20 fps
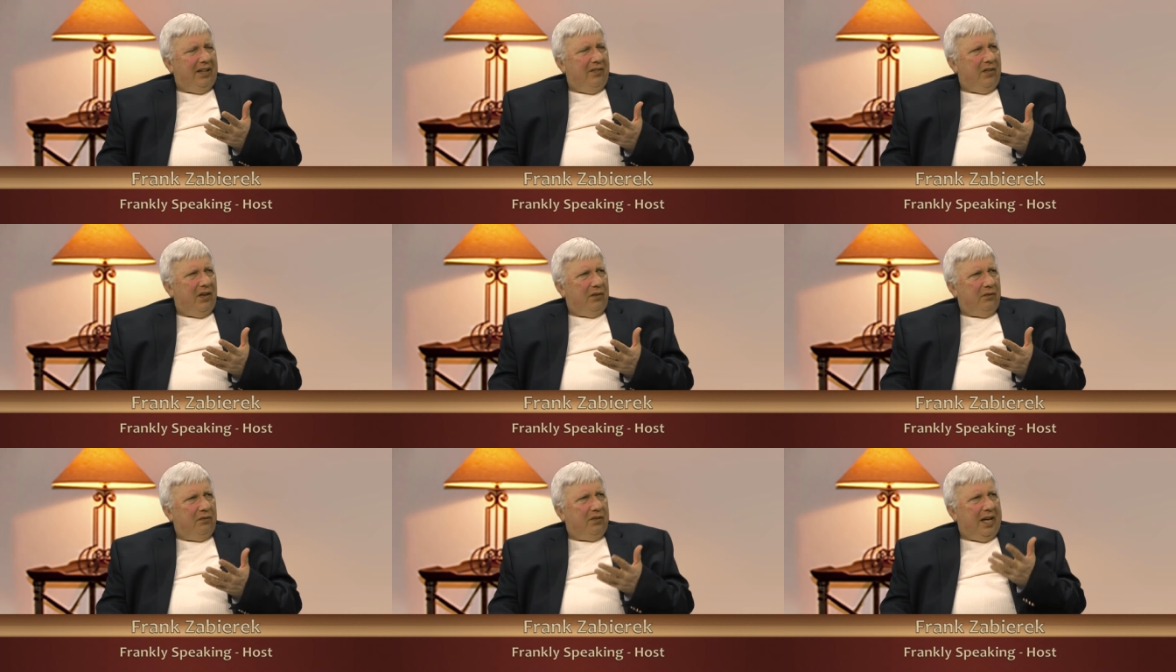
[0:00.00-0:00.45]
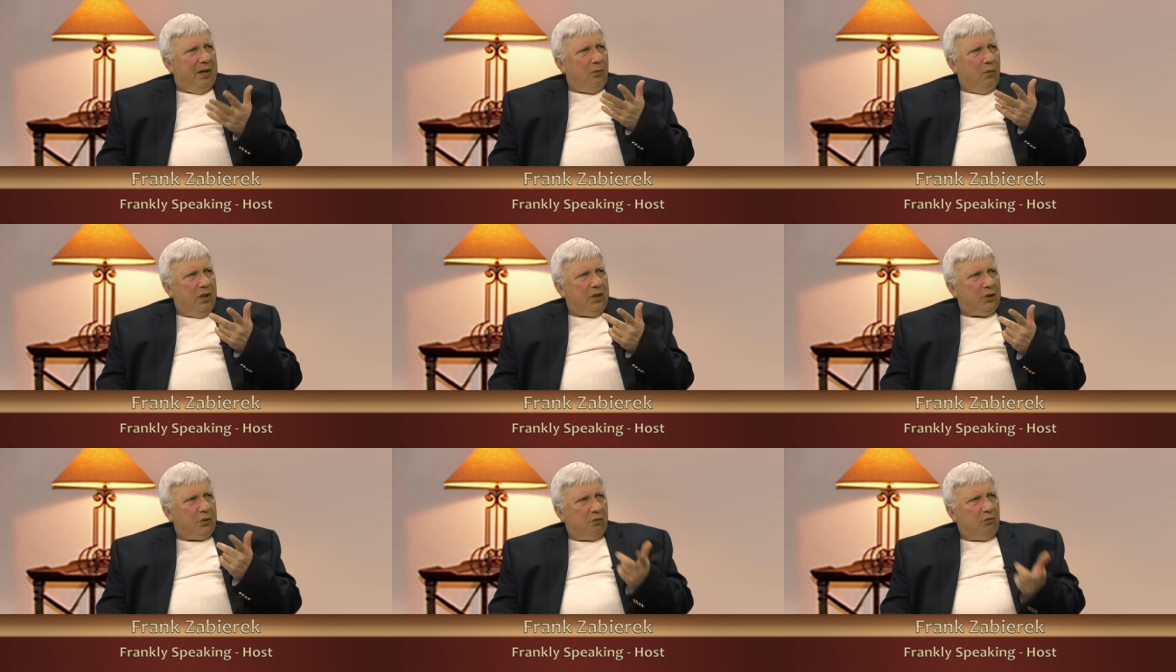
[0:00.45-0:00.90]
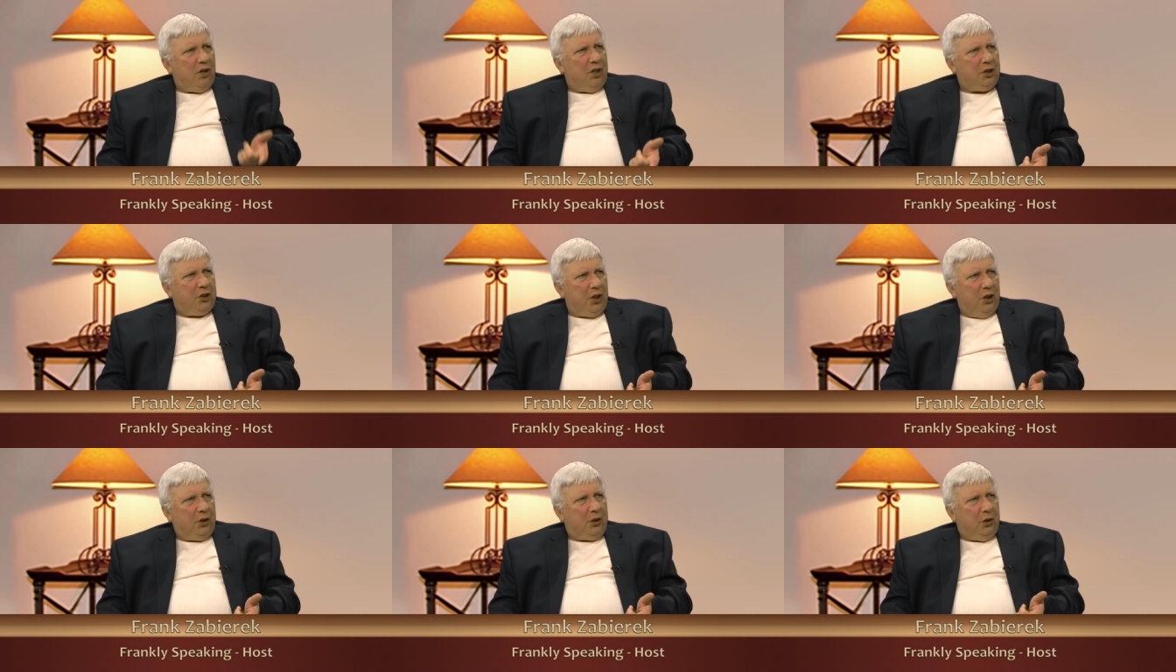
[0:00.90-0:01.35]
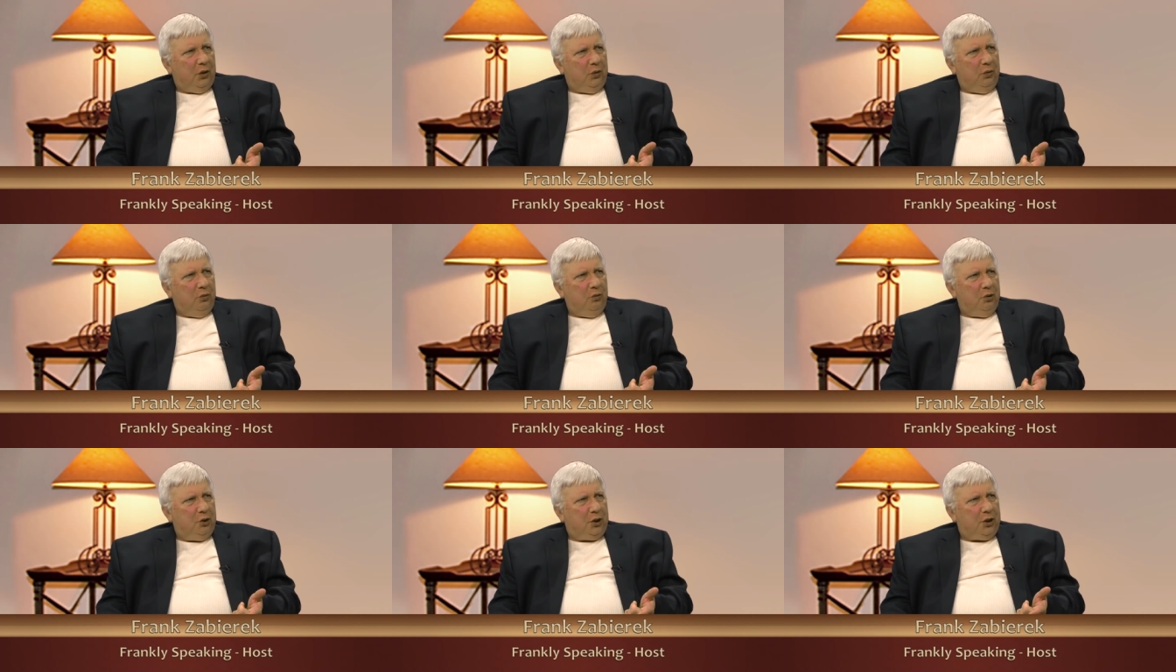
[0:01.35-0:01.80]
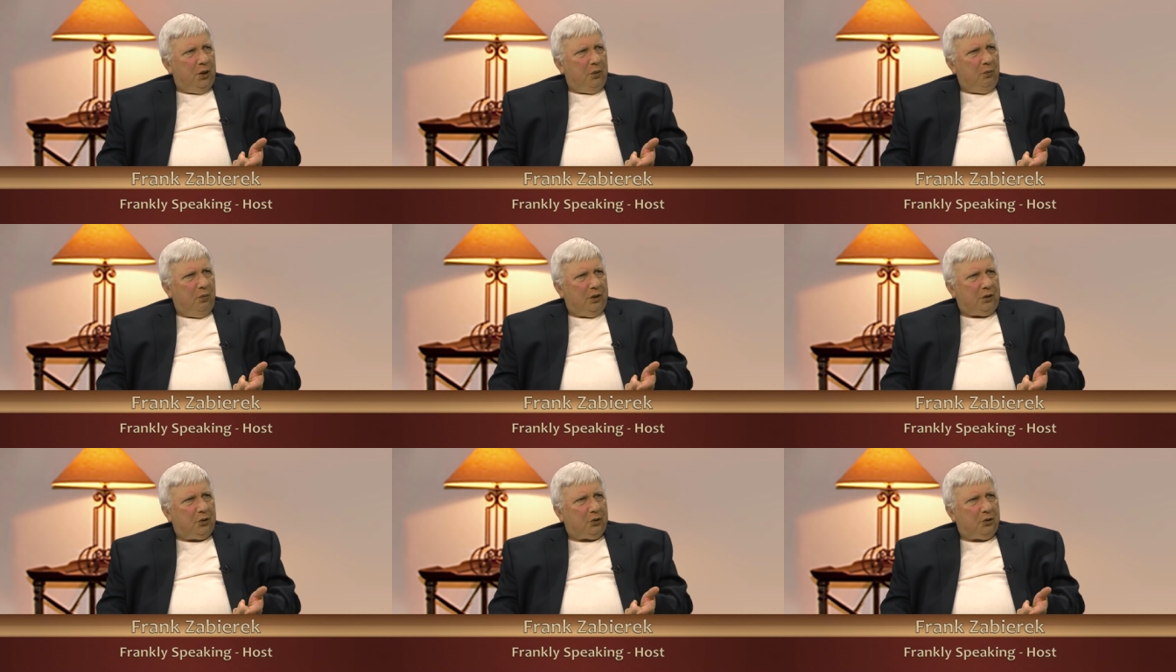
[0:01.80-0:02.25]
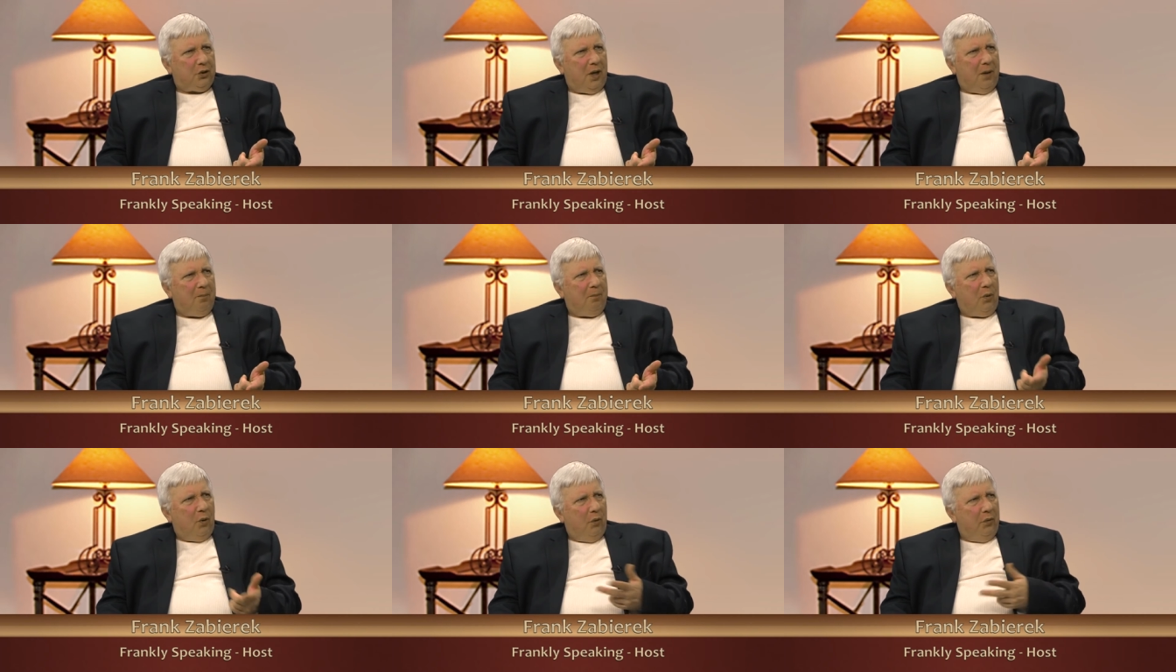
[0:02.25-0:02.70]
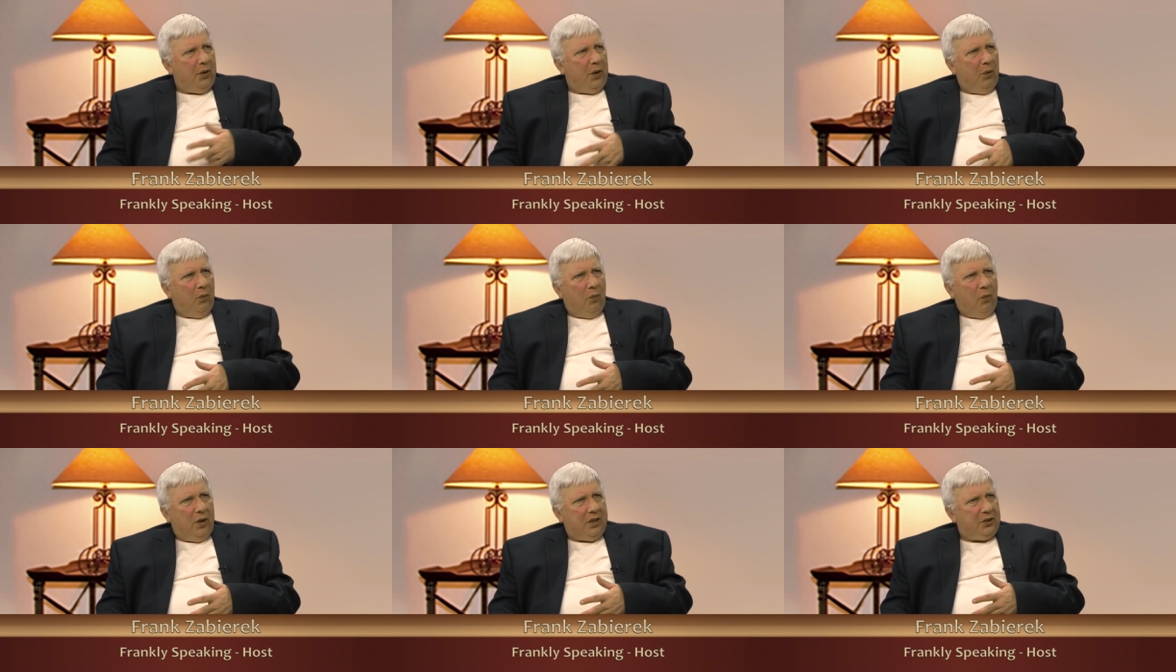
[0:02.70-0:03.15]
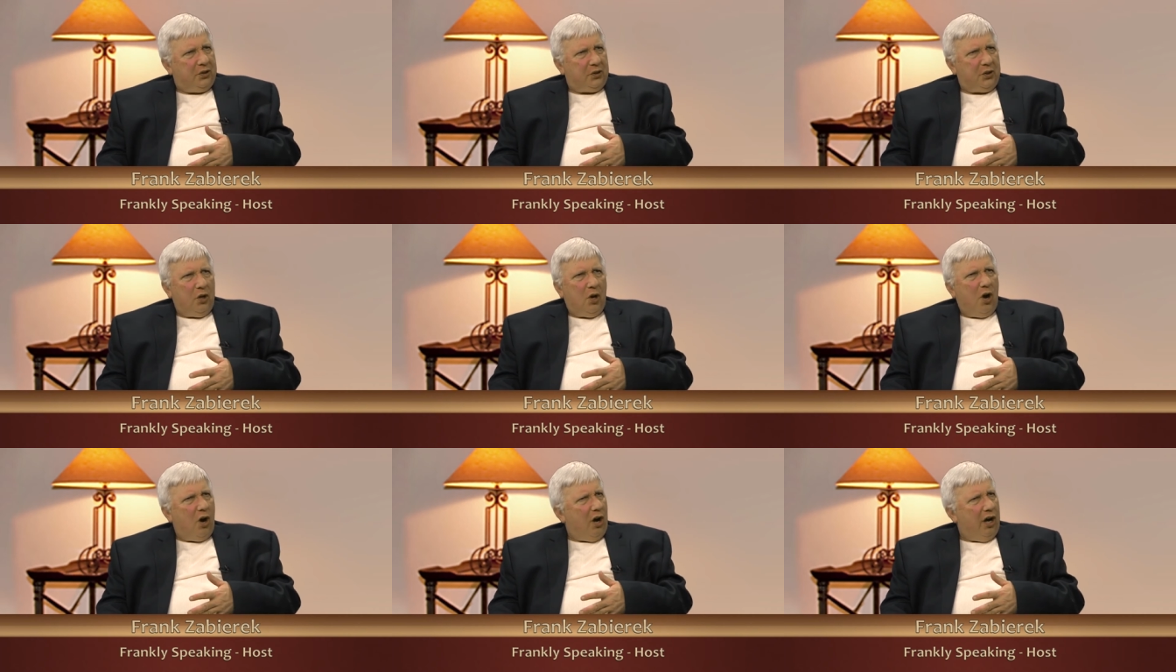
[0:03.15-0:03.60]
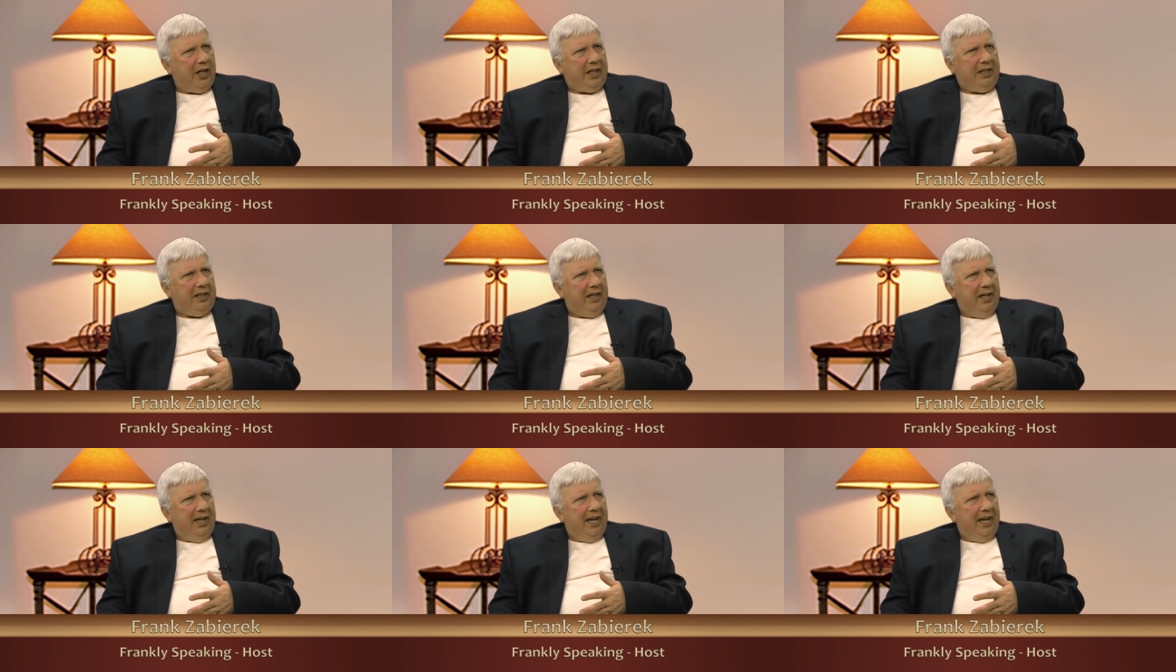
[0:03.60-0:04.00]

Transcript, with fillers: either there was Russian collusion with Trump or there was not.